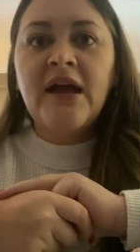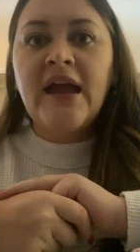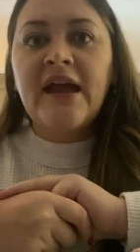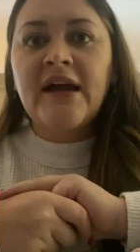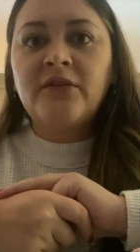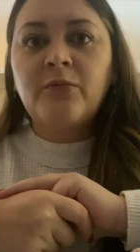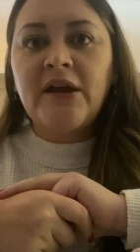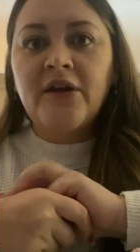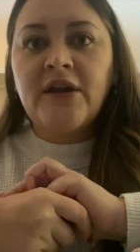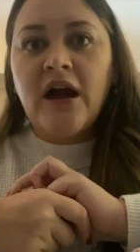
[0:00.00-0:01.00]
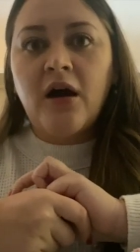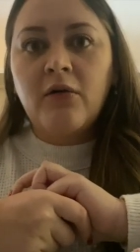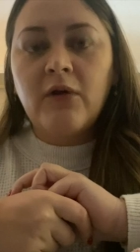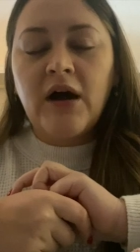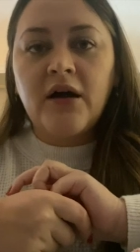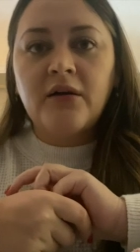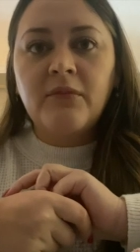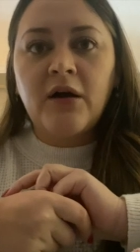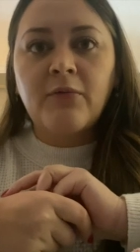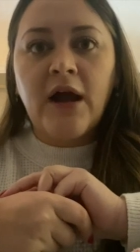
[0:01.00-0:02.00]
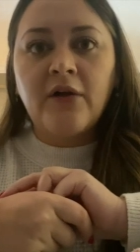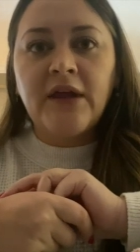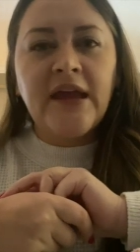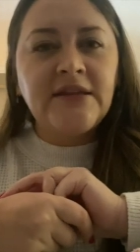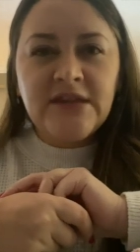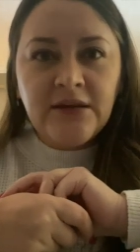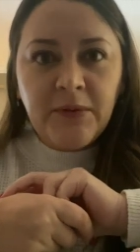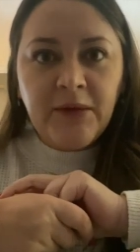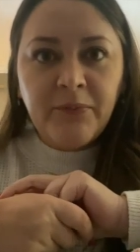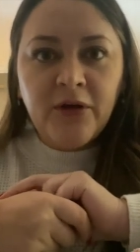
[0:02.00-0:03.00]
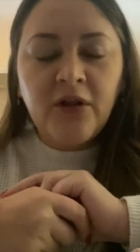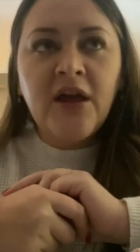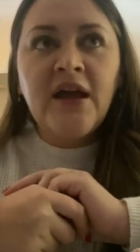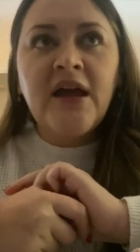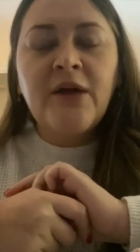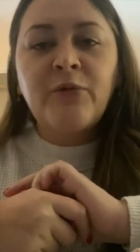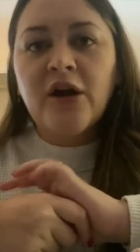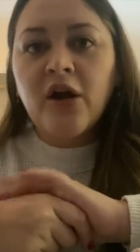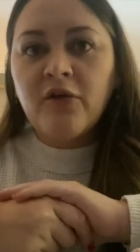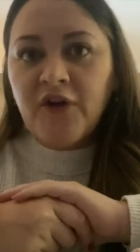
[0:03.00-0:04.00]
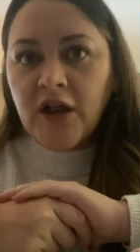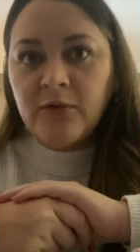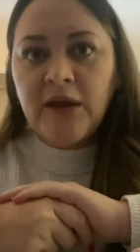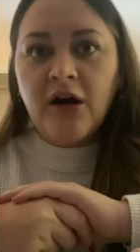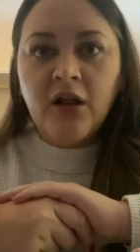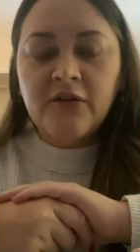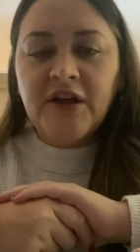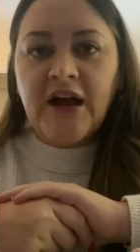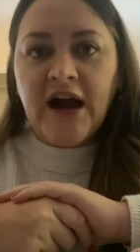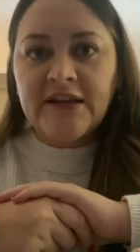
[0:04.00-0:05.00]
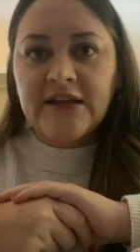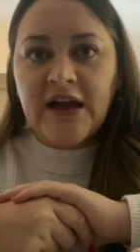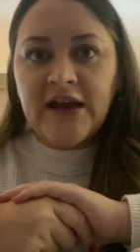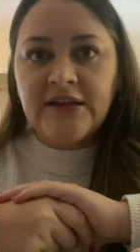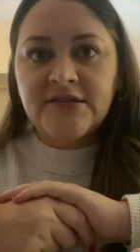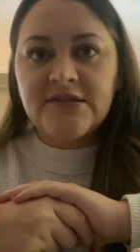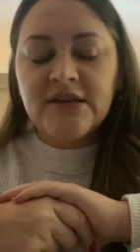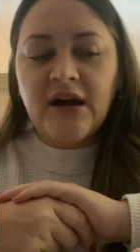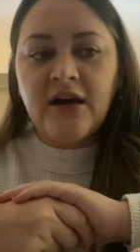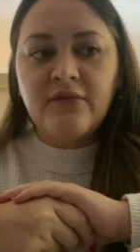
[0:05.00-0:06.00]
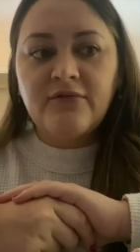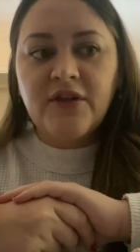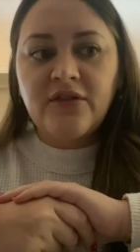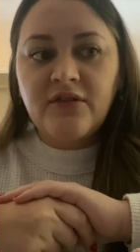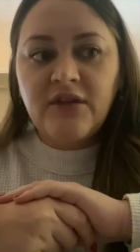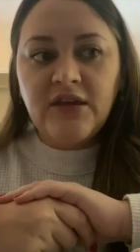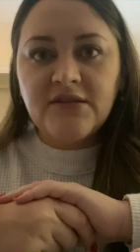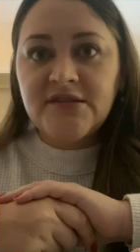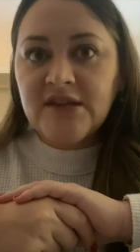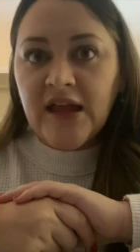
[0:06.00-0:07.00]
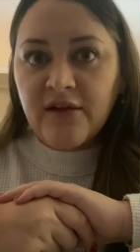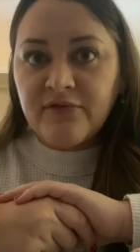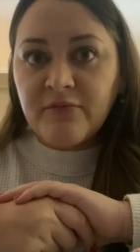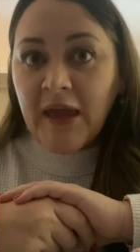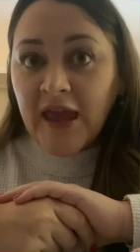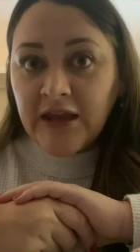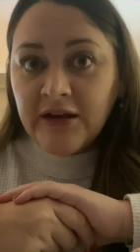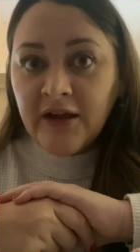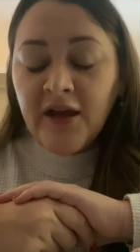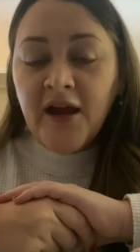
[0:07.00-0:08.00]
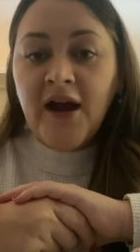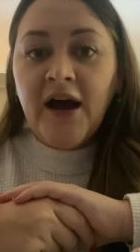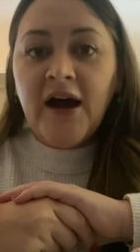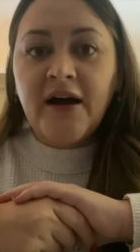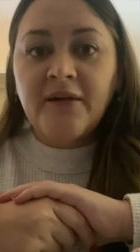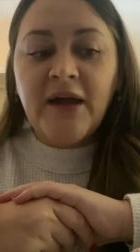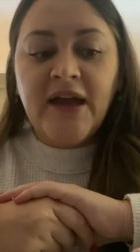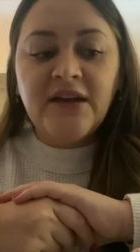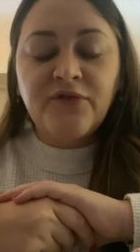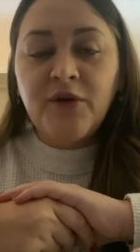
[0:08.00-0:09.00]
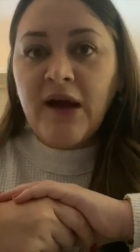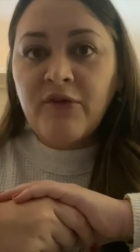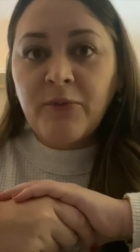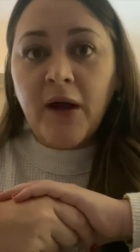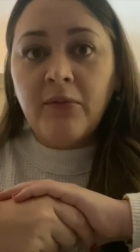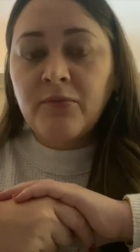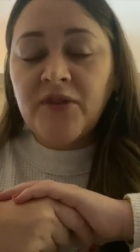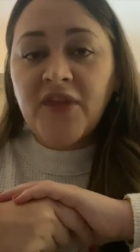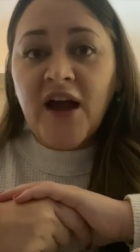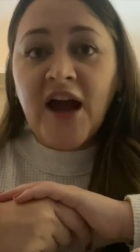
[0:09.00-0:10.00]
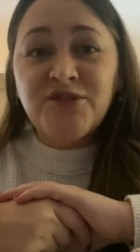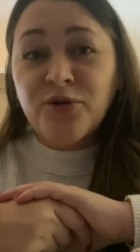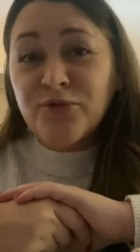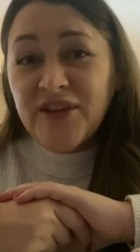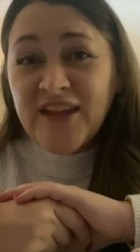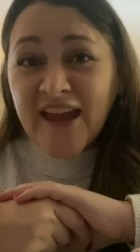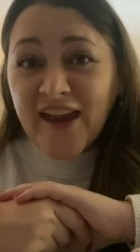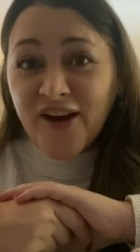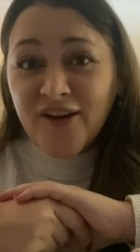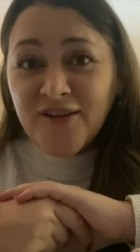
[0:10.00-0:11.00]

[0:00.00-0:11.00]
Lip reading: And we are now around 18 people. We're following all of the guidelines of the state of Maine. And if you have a problem with that, I don't really care.